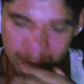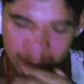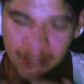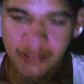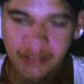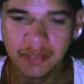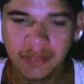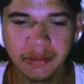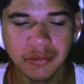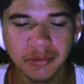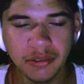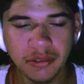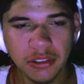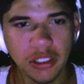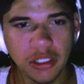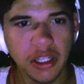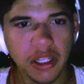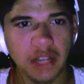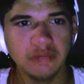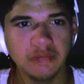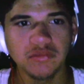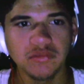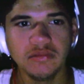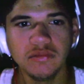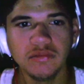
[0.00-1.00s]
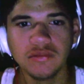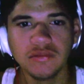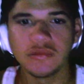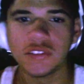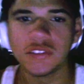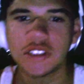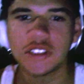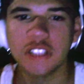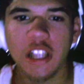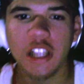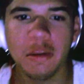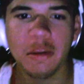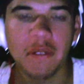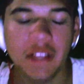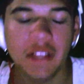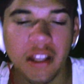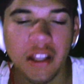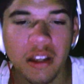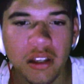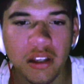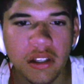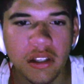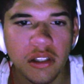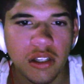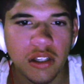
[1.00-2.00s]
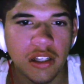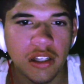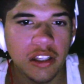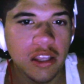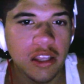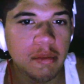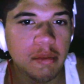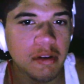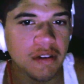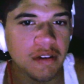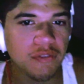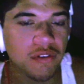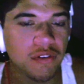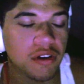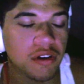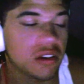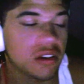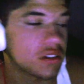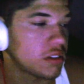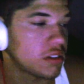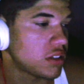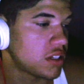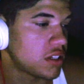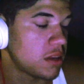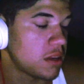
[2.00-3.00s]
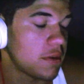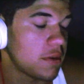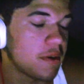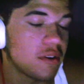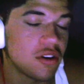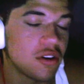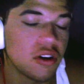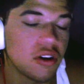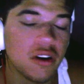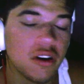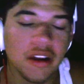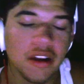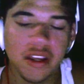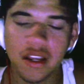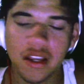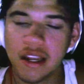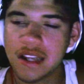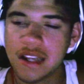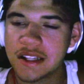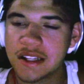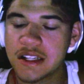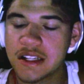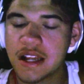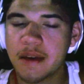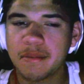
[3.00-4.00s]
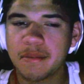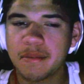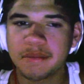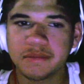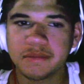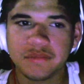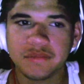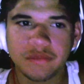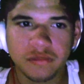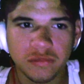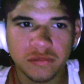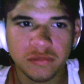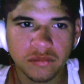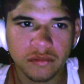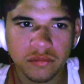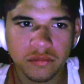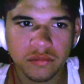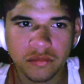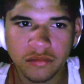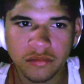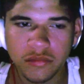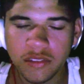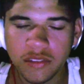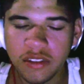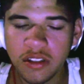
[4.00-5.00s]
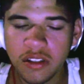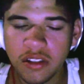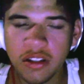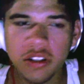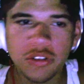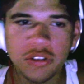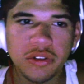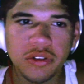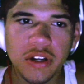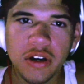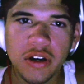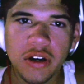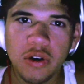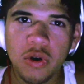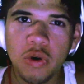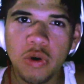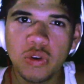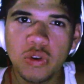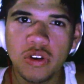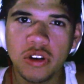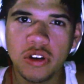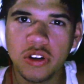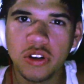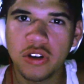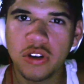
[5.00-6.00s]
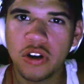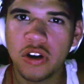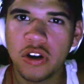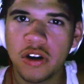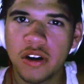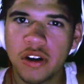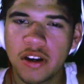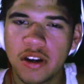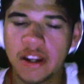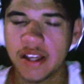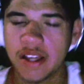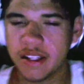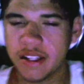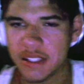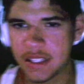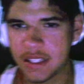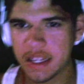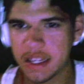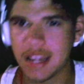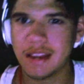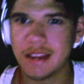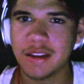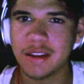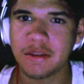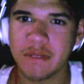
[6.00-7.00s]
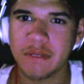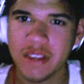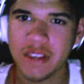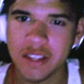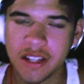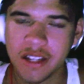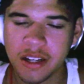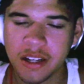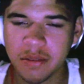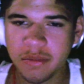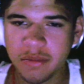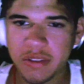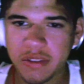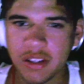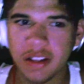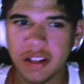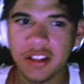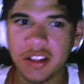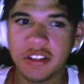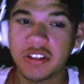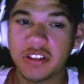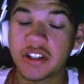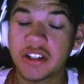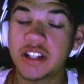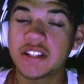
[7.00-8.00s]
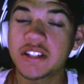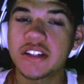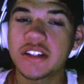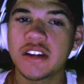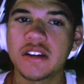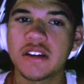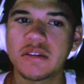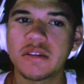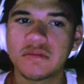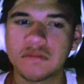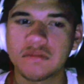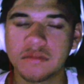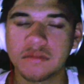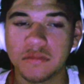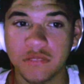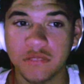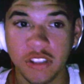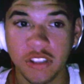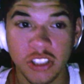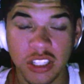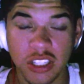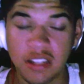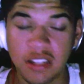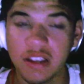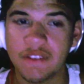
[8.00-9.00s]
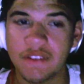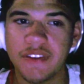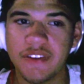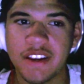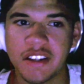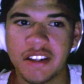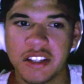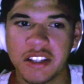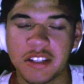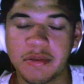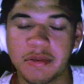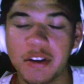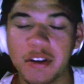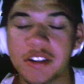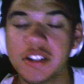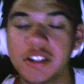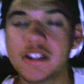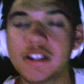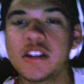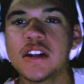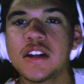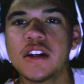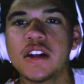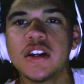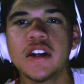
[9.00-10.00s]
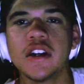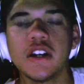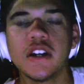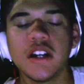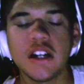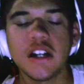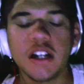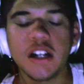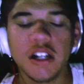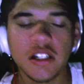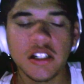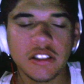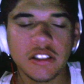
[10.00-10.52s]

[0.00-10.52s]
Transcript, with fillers: I'm sleepy. Okay, sorry about that. I keep on fucking, keep on yawning. I gotta stop. I'm gonna try to hold the yawn next time it comes. I'll let you guys know. You can see that face expression.